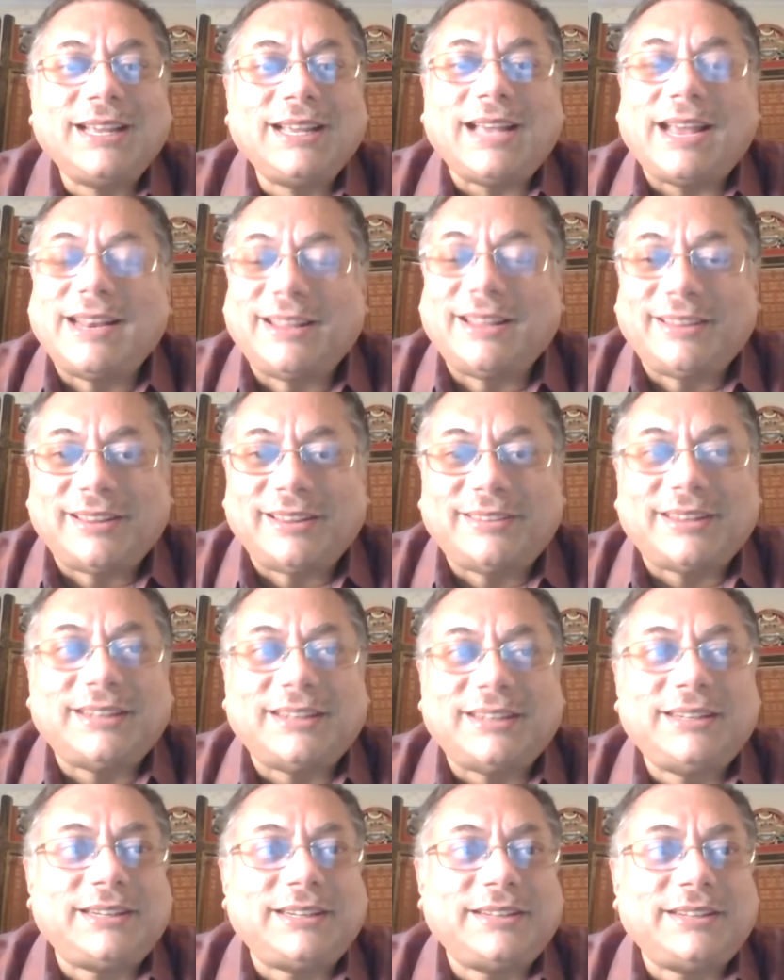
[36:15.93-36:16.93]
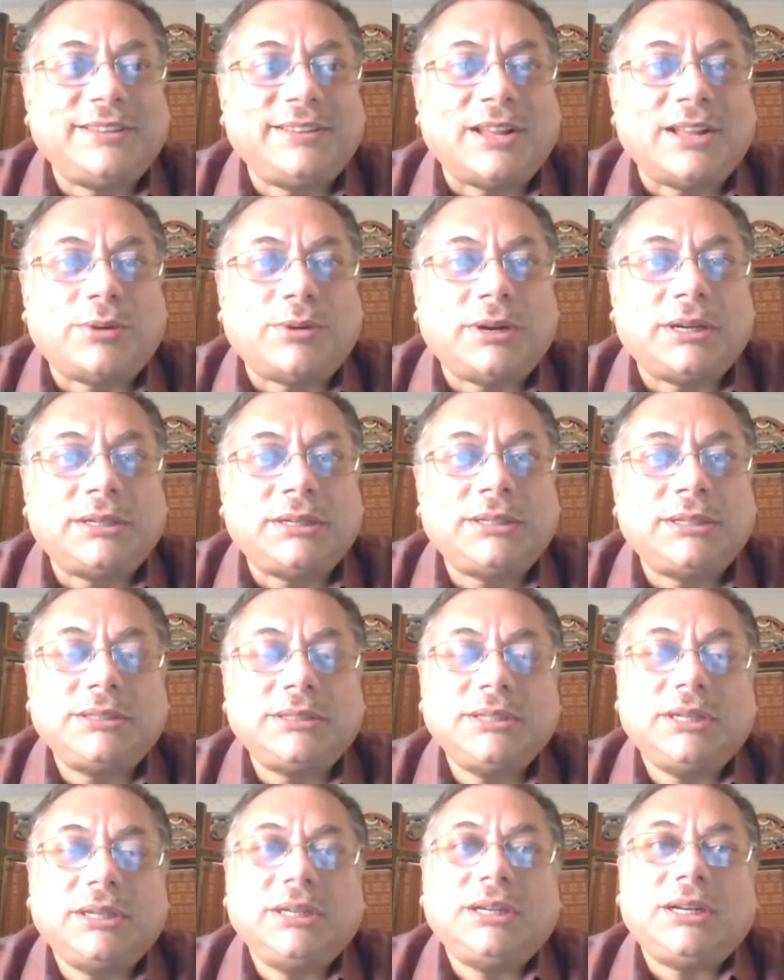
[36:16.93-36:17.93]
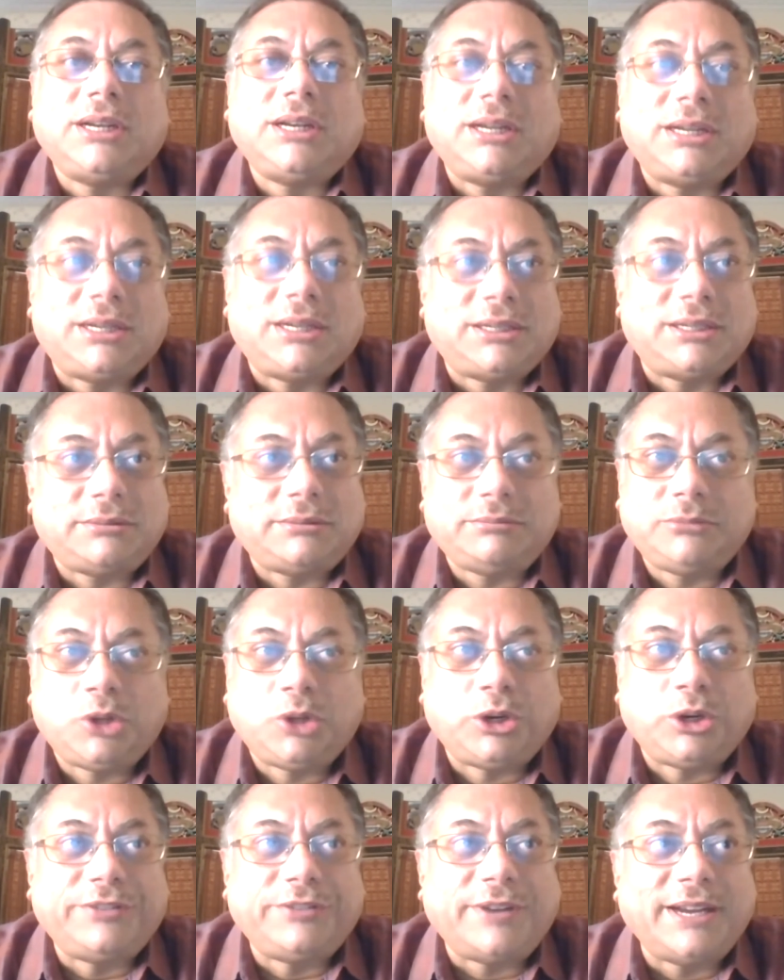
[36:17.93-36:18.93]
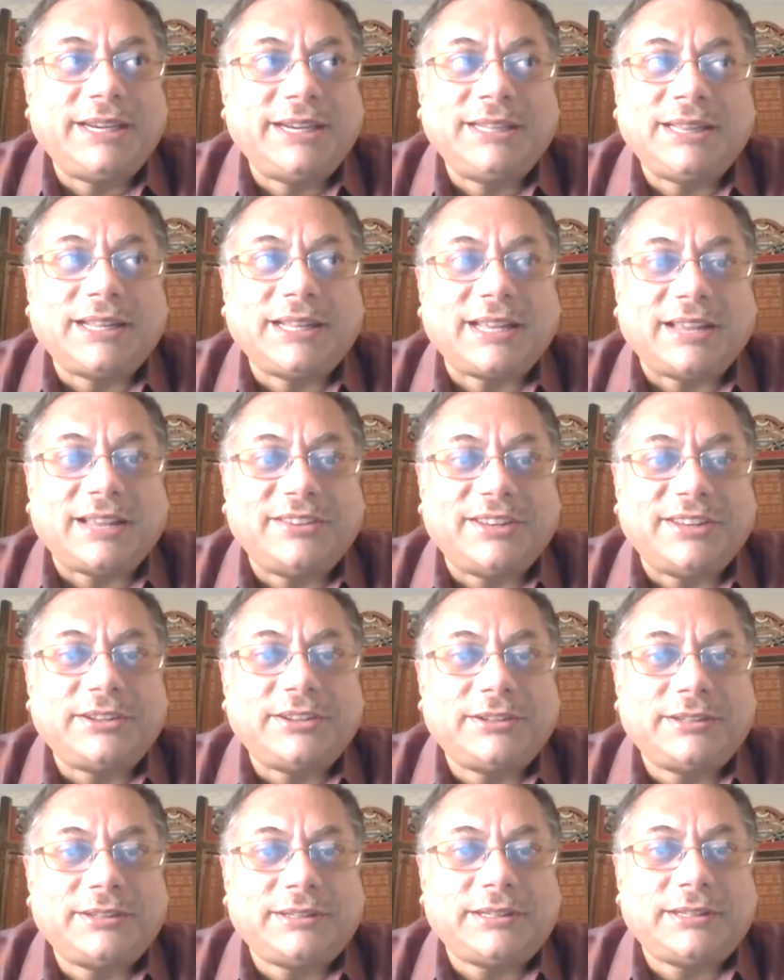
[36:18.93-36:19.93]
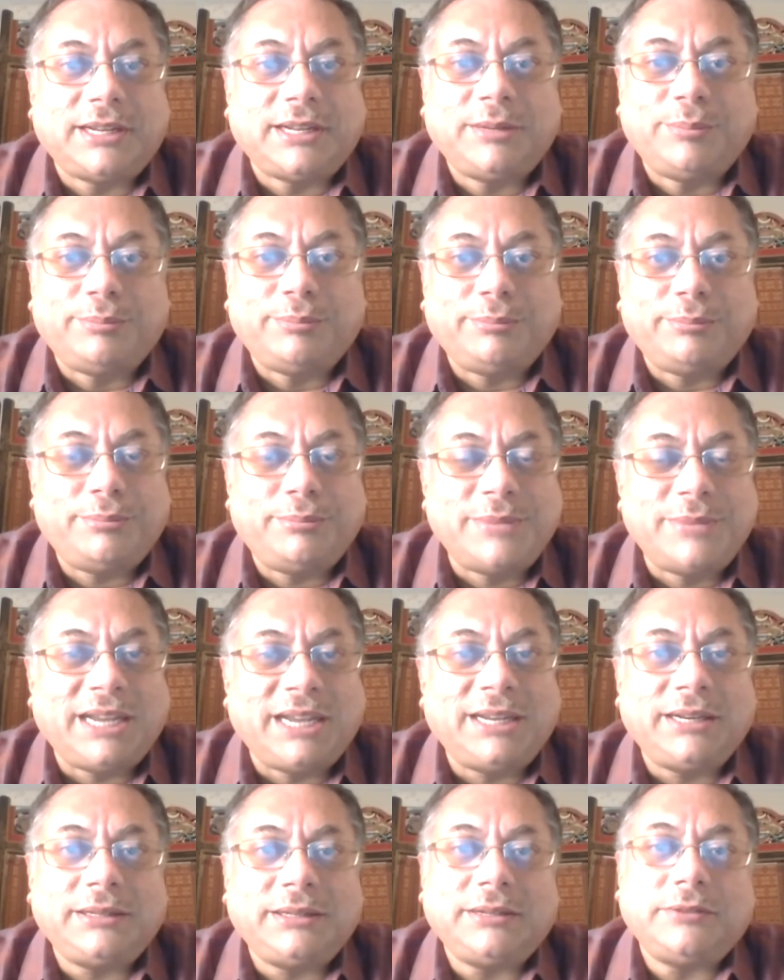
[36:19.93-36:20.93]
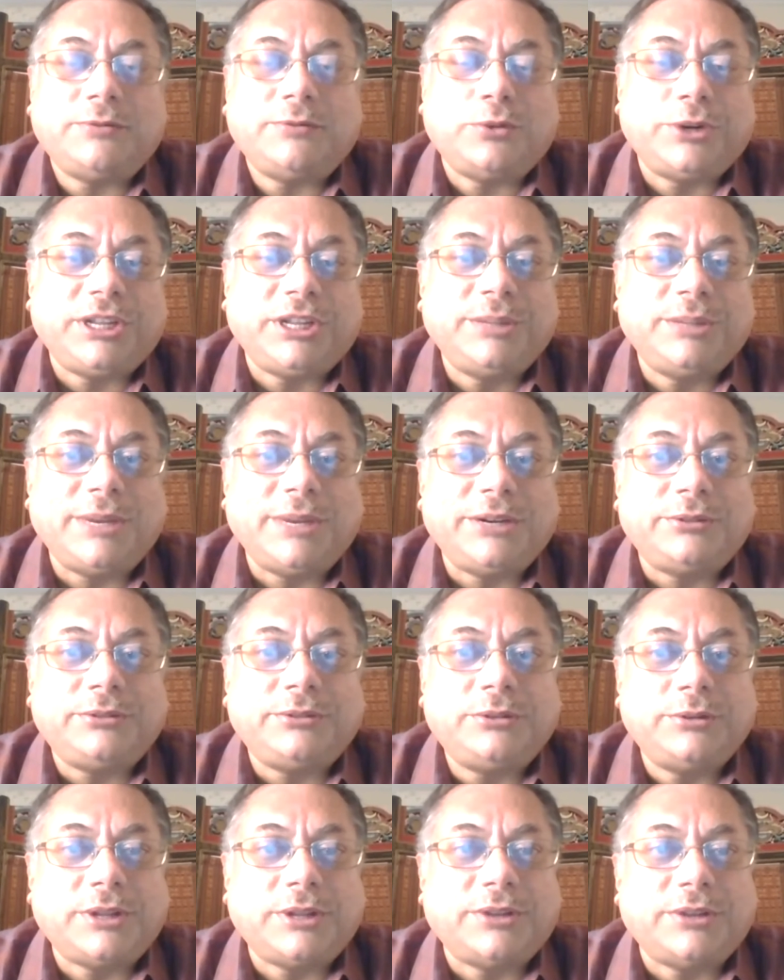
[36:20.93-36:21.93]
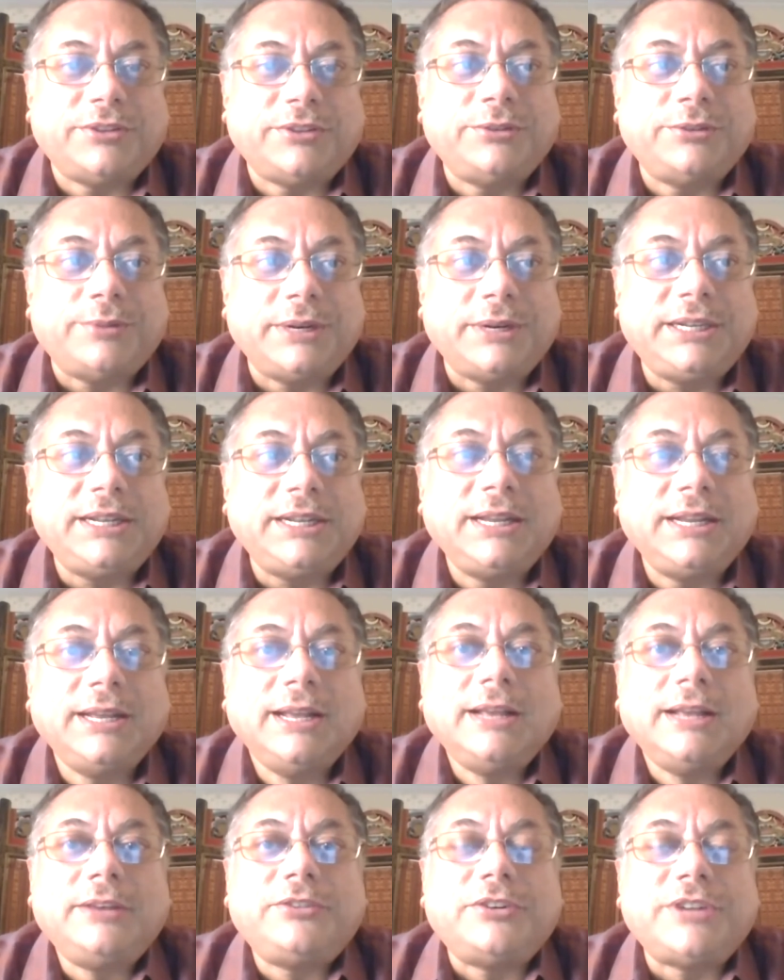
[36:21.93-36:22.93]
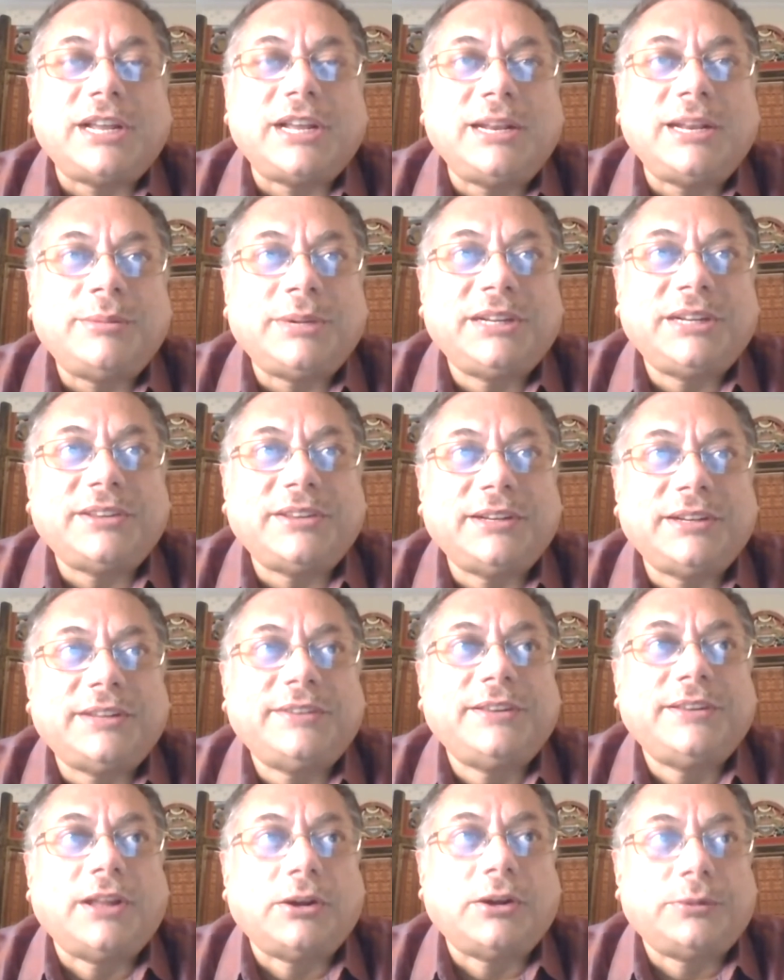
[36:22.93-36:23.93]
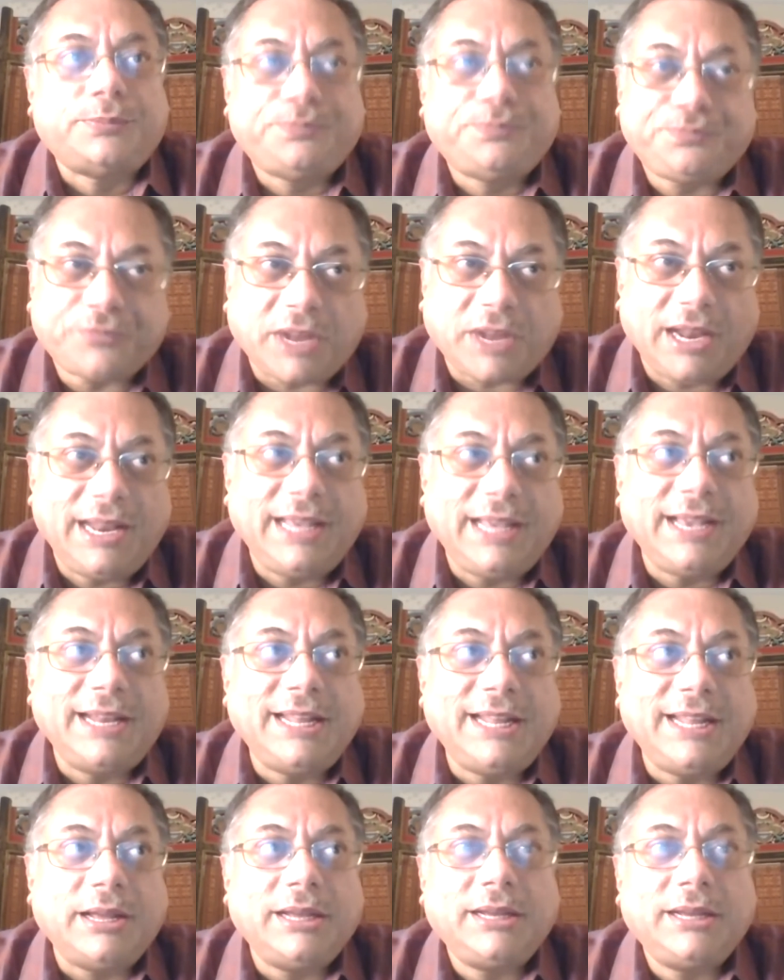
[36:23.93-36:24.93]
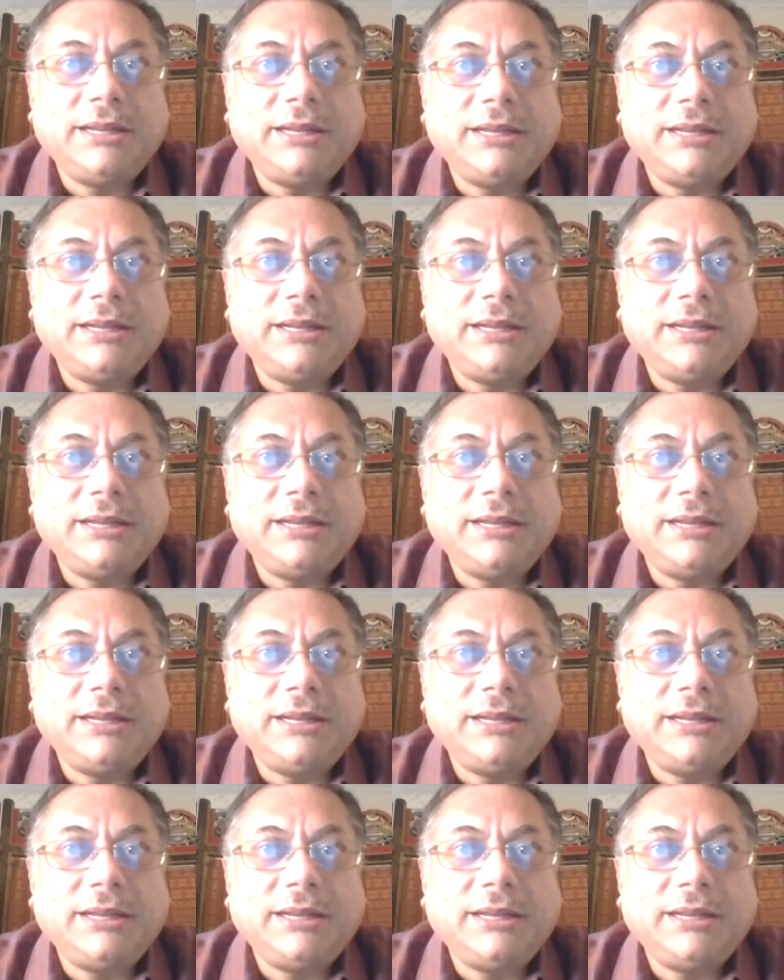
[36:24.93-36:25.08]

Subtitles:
And as I said, it is now notified in the Gazette in 14 May 2020. So telemedicine is now legally